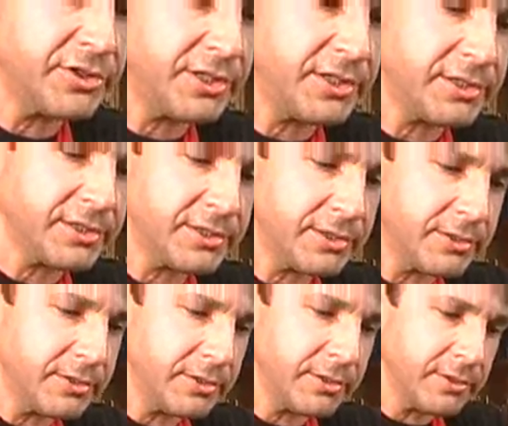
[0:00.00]
cheese.
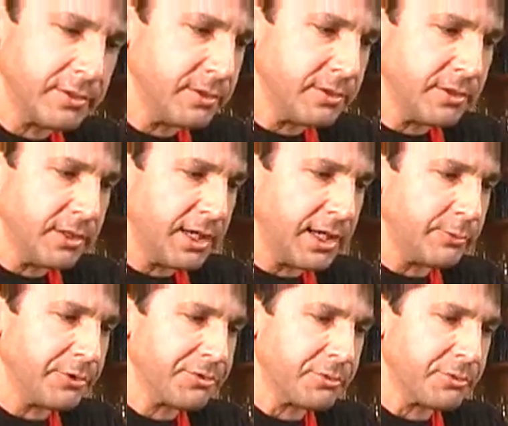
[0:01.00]
And we'll